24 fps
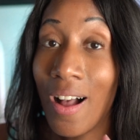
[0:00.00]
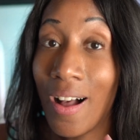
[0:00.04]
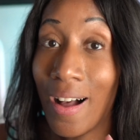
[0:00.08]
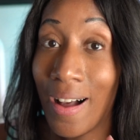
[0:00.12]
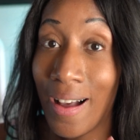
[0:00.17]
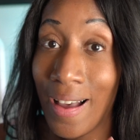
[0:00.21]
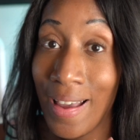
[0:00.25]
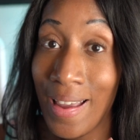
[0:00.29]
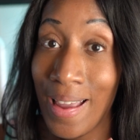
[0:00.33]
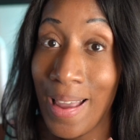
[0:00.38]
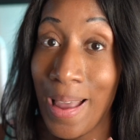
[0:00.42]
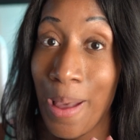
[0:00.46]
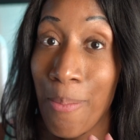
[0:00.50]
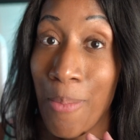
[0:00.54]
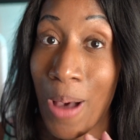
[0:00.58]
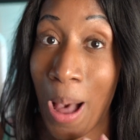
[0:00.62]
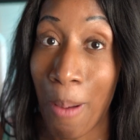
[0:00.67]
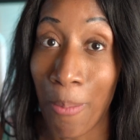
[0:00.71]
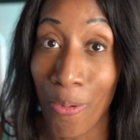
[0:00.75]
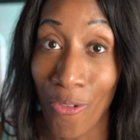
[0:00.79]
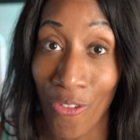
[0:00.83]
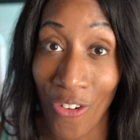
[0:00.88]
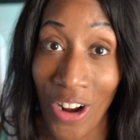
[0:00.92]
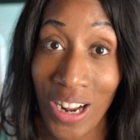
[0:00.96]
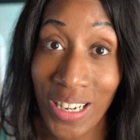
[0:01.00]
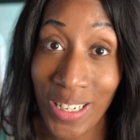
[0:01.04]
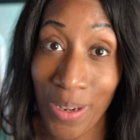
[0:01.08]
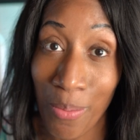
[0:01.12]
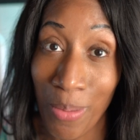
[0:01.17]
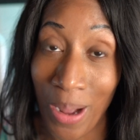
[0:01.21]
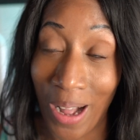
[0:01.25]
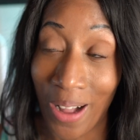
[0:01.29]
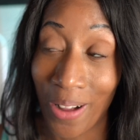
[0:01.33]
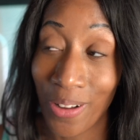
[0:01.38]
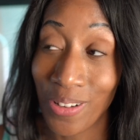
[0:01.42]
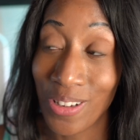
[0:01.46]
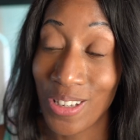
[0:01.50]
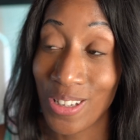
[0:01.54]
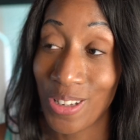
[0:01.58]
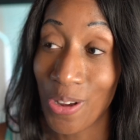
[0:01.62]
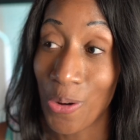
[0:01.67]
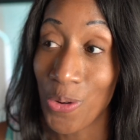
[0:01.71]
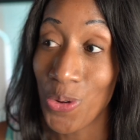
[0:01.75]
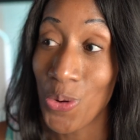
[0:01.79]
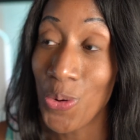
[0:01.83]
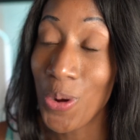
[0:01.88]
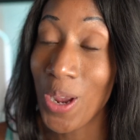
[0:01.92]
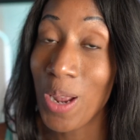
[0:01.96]
I am upfront about so
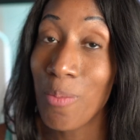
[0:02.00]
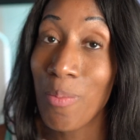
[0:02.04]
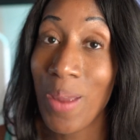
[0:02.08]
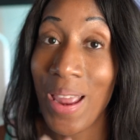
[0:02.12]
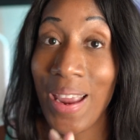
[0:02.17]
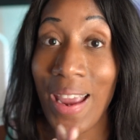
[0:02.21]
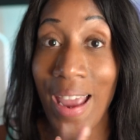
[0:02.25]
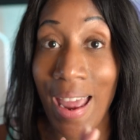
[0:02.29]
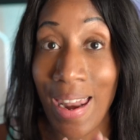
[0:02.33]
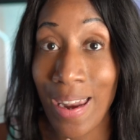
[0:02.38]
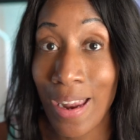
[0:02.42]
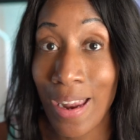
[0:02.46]
you can make an